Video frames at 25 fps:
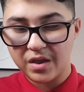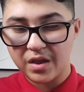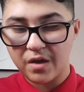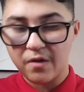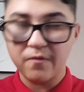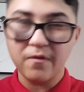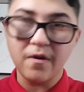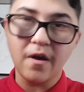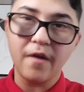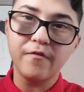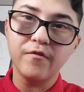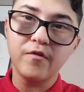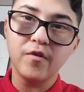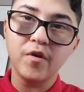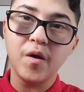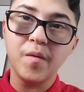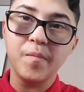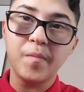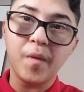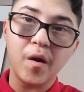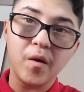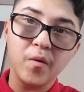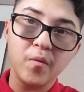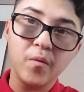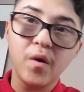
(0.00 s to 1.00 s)
if we have to go
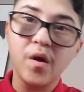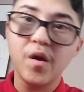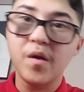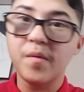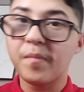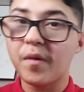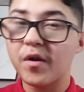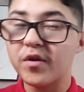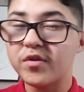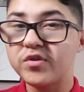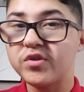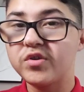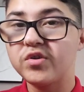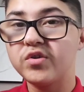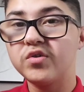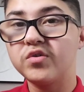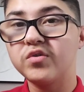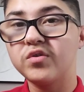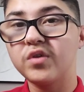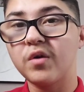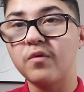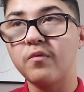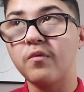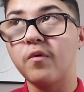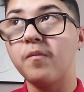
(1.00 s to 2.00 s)
part one or part two,
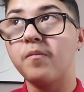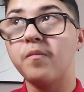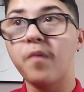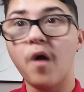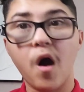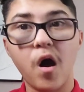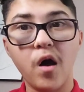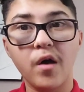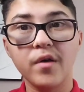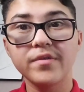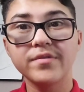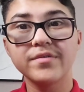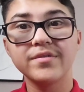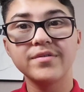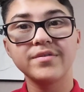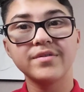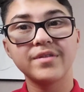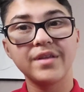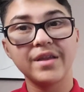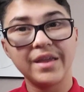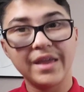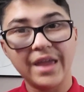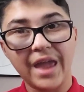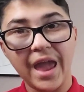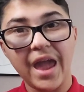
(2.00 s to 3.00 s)
then we'll pause
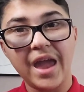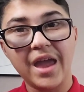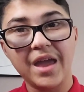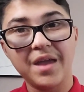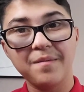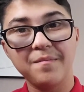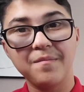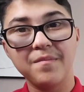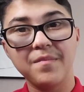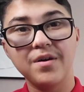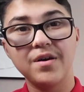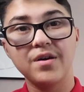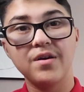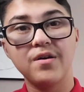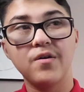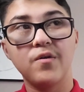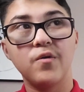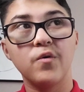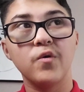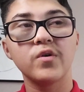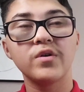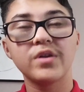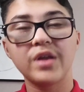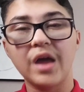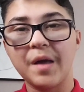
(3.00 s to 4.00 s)
the game
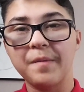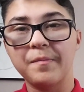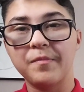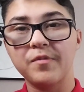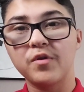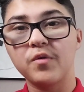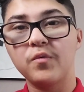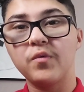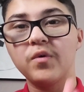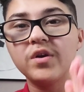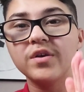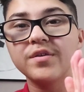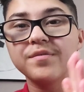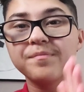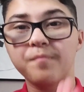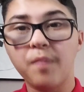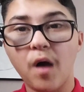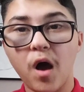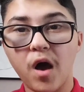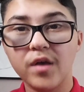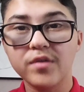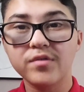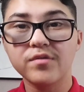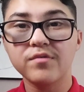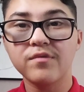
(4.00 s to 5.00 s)
or the episode. We just
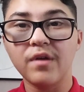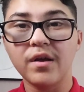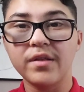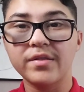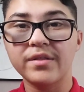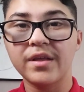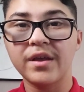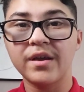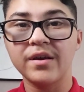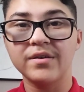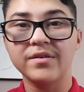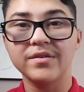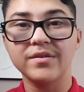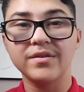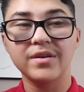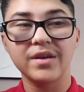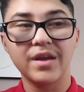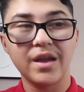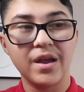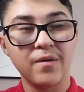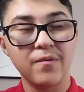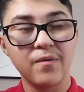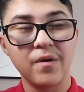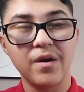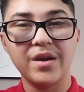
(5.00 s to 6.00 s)
pause it right there
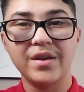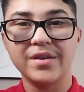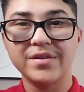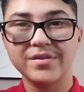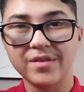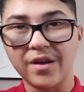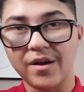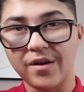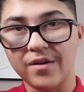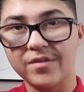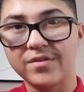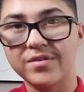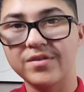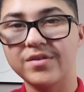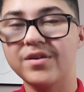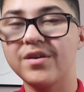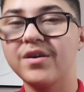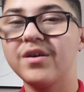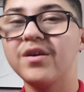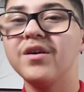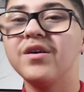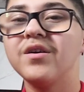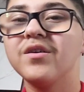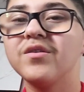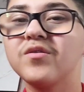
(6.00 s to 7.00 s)
and when it starts.
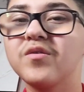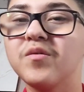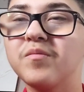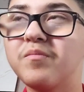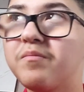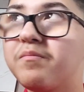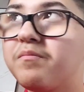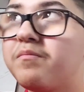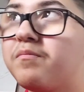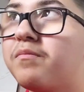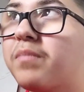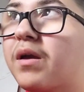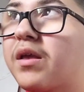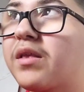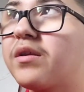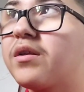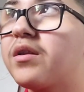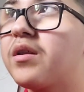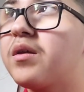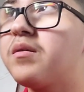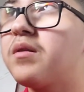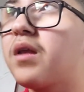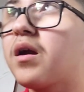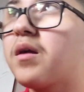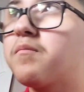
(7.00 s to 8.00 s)
So
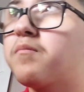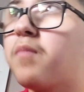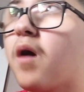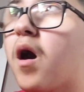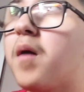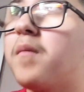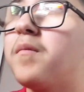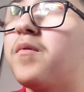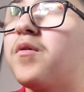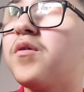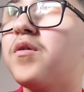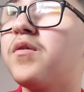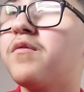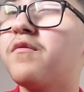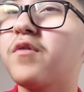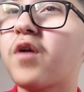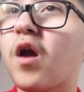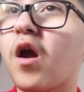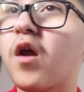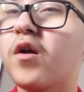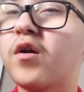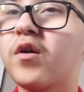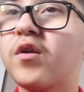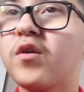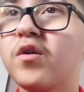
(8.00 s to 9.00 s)
basically, like Pablo and
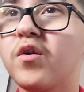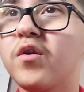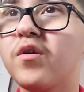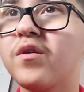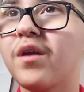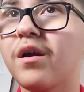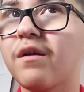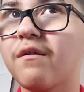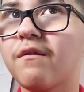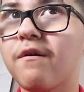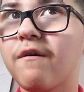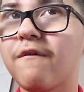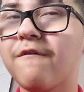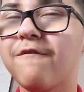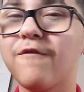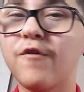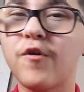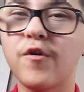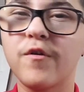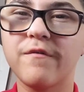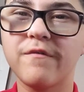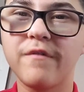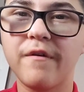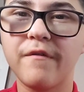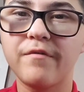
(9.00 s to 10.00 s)
Ricardo are gonna go like around
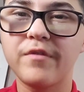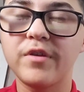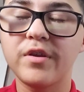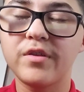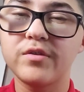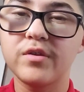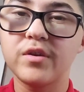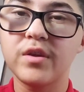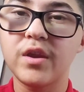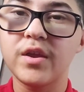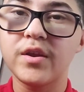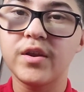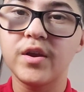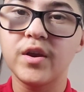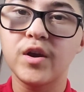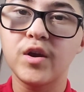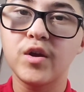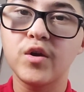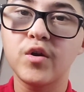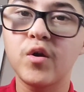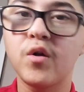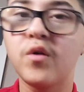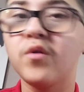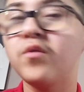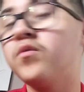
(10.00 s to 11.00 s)
4:50 today. They're
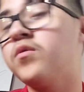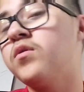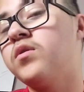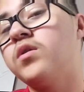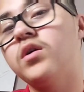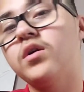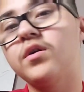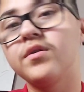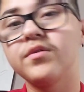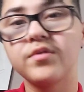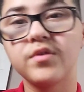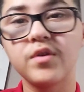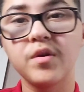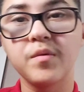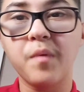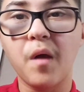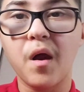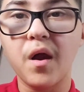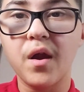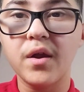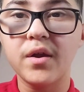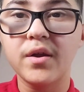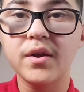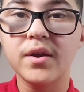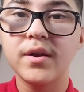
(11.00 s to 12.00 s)
gonna go to the
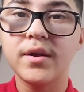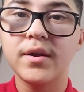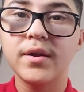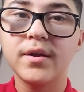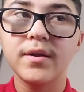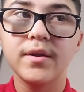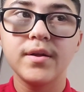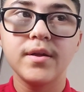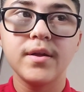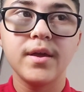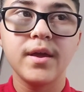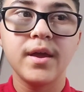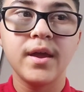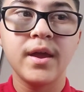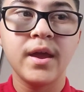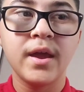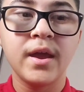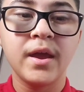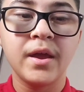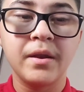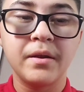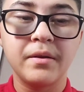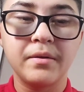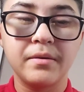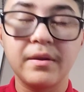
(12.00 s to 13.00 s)
park,
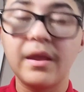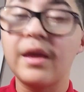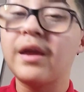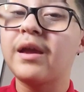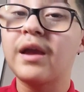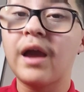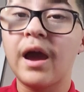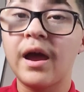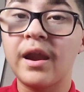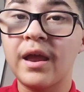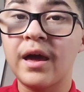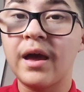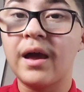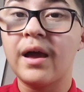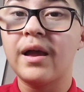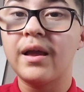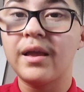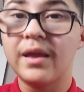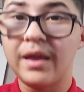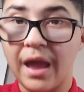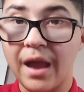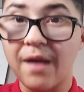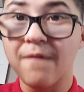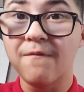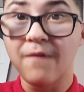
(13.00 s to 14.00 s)
and they gotta
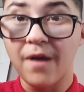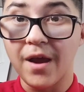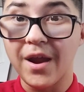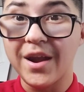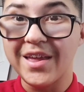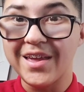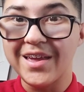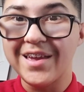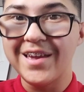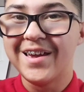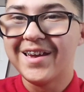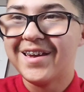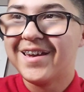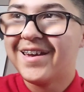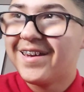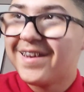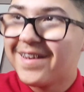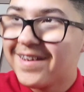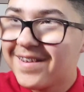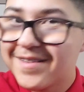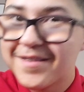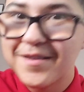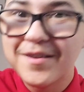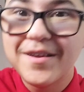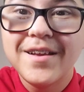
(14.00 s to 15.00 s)
get ready
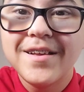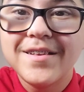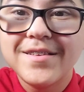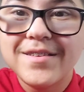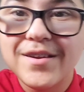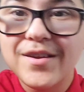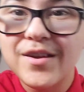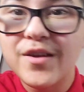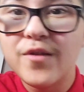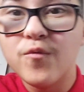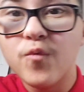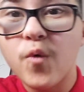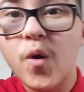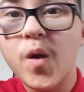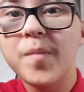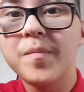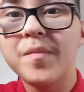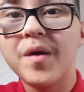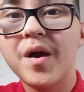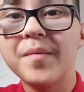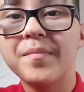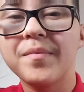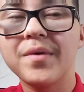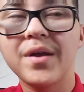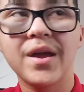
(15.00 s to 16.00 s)
because they're gonna warm
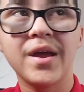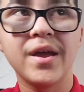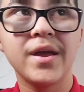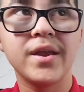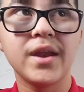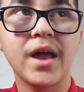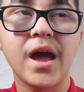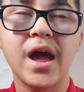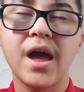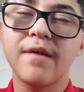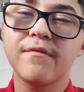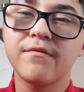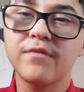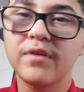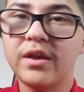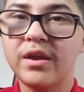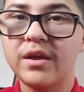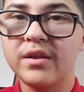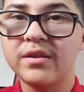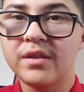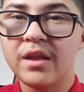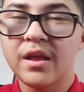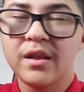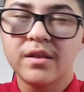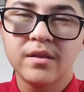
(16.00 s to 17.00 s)
up. And I have to
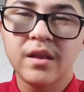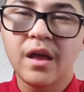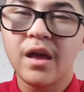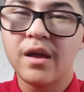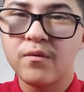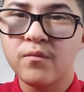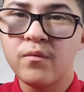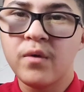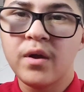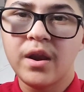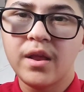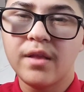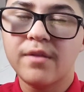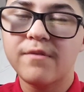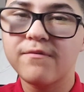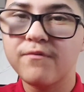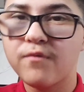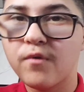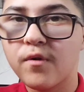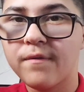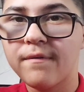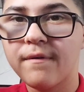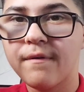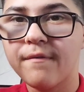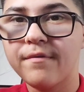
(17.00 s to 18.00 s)
that, that when it's
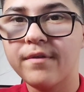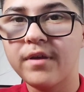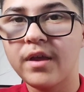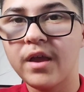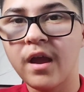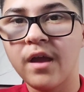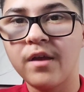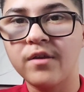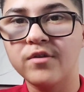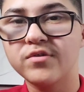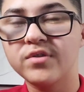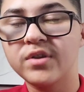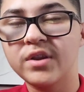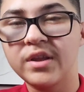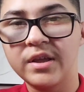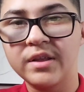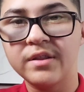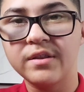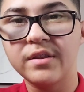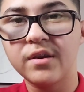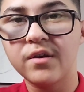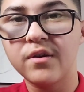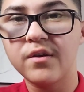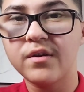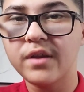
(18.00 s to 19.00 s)
4:50, I usually
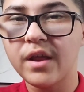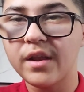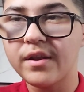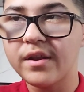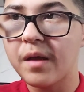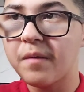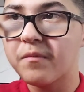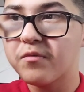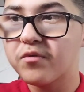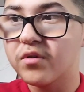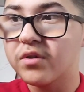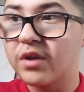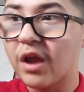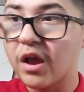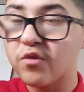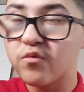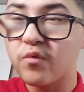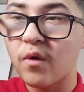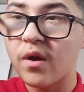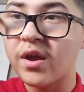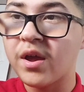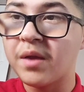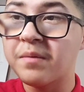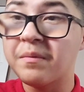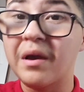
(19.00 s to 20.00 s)
eat dinner at that time, so that's
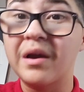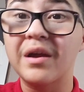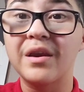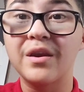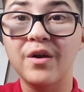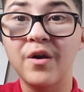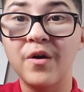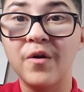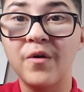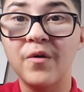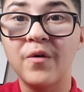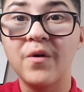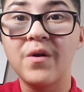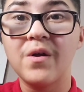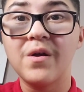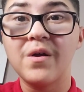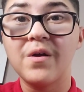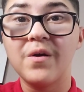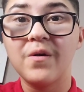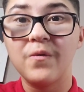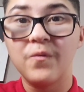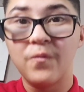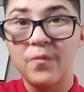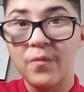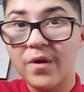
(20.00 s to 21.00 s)
why I'm not gonna go
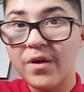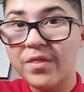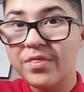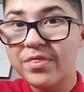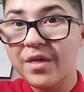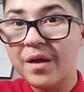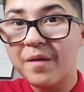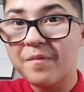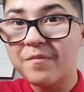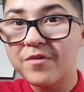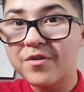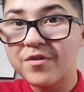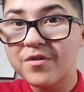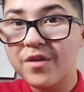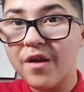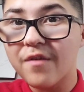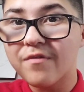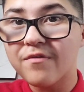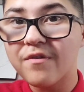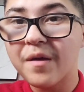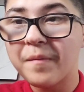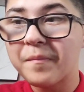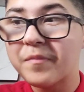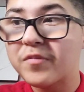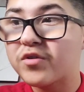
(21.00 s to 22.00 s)
with them to
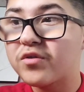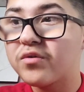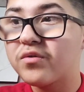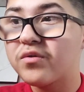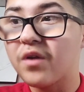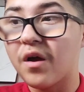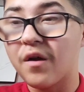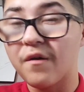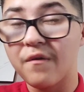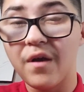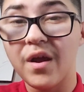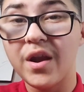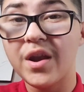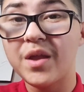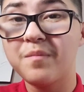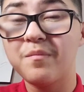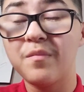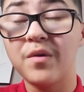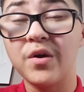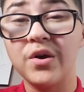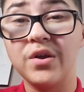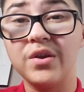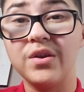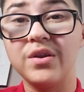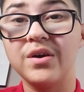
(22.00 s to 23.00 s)
start the episode already.
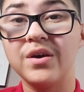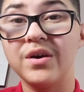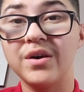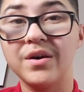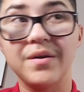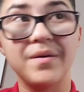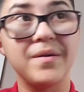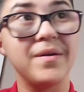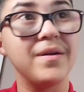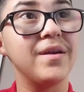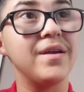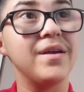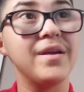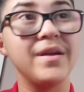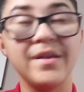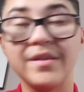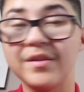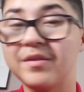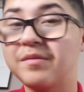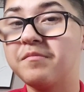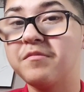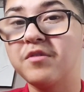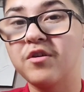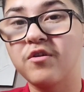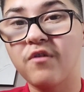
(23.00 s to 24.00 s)
But it's
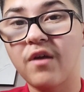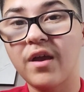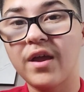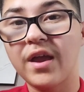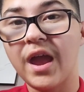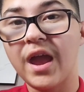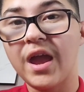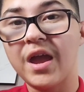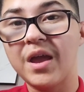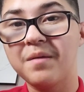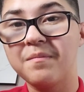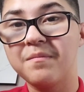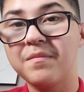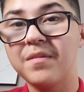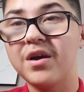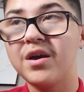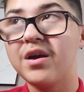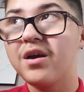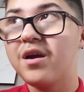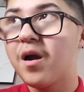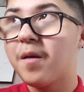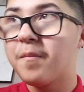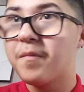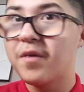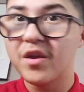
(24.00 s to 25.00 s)
gonna be a great game.
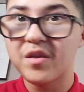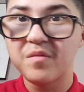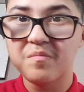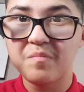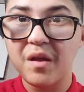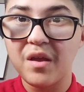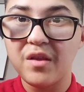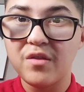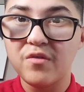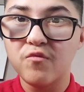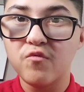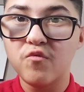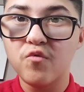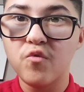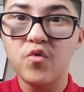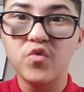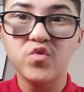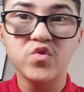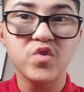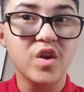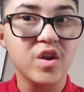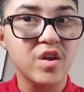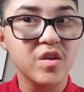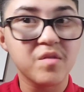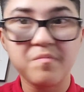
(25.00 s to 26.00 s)
I'll be explaining the
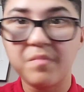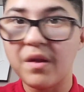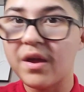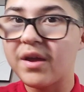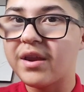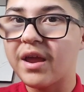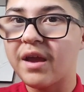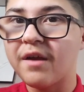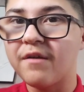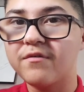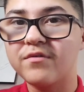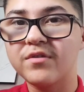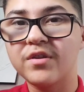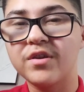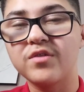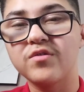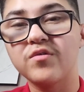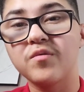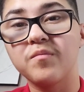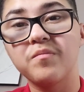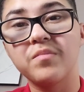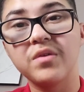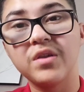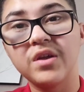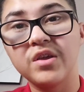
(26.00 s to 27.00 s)
rules, I'll explain everything.
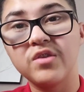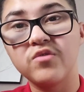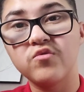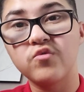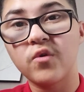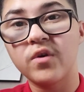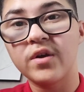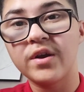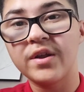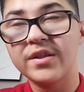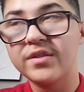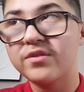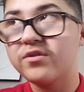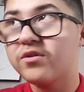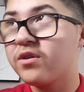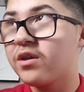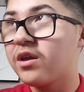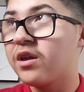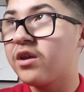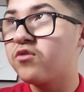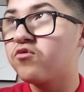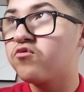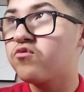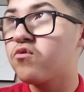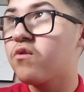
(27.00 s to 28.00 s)
So please join into the
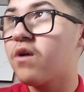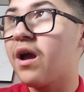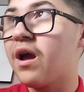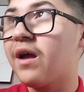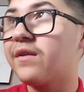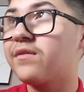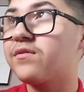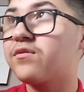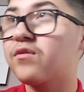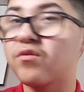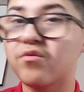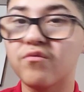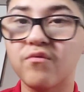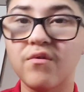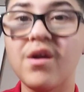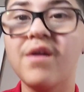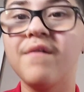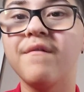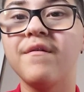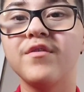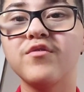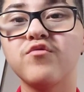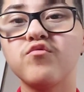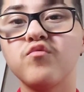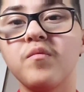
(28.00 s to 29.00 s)
intro as the three
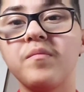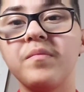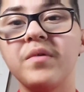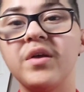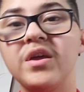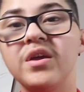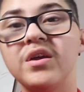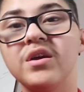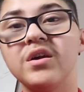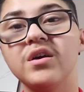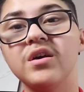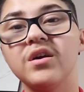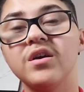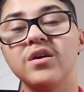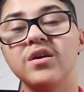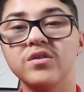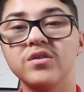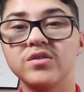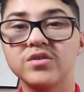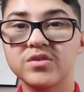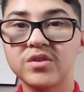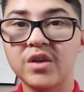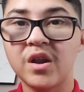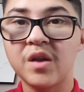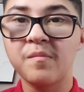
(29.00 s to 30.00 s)
of us will be
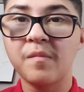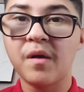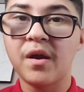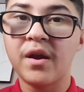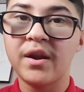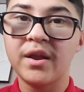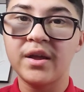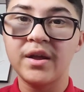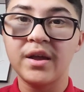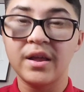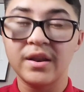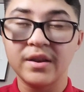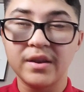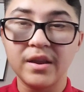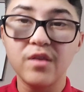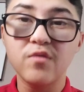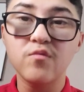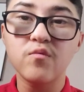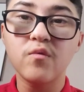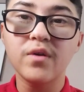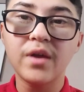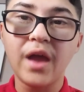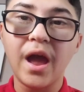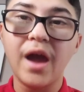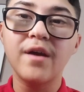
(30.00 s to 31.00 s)
celebrating and this
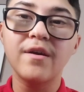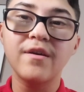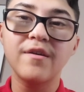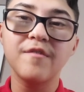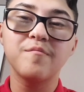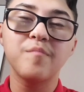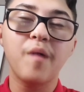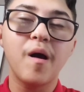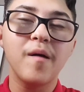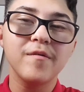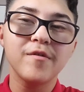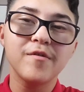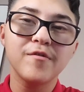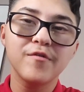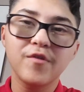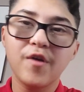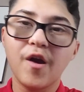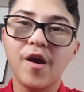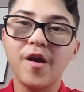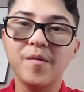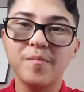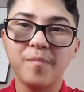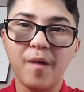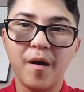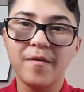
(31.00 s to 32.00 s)
will count if pablo
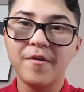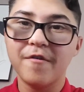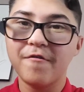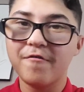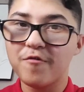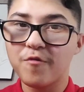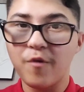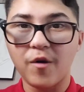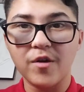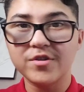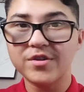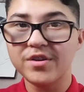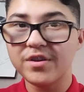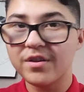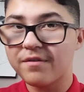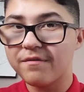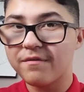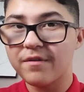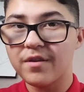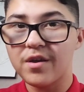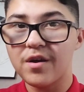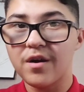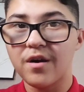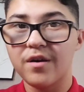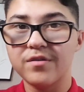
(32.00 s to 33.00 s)
ricardo pablo if you're watching this
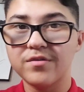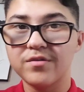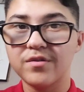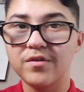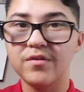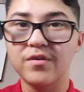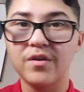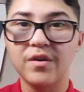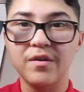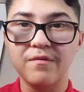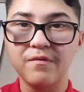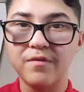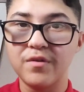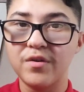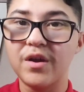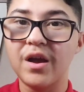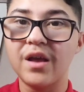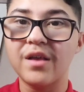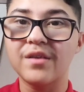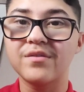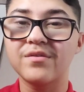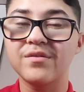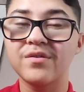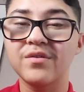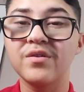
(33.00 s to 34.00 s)
video also if you
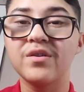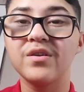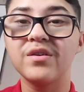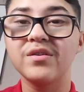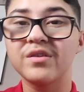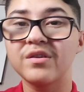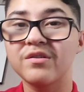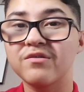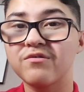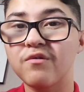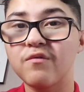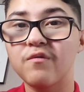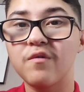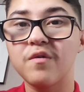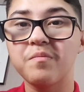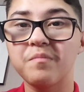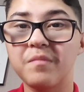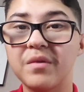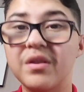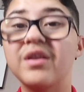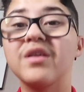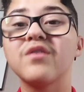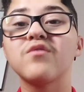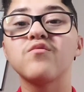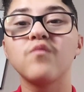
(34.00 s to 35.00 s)
guys do this intro with
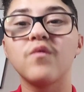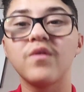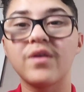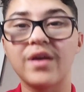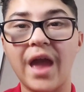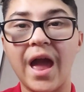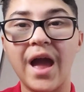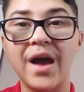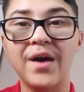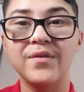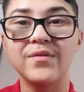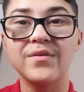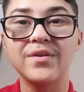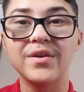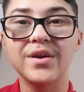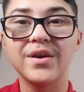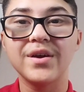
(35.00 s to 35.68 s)
me this will count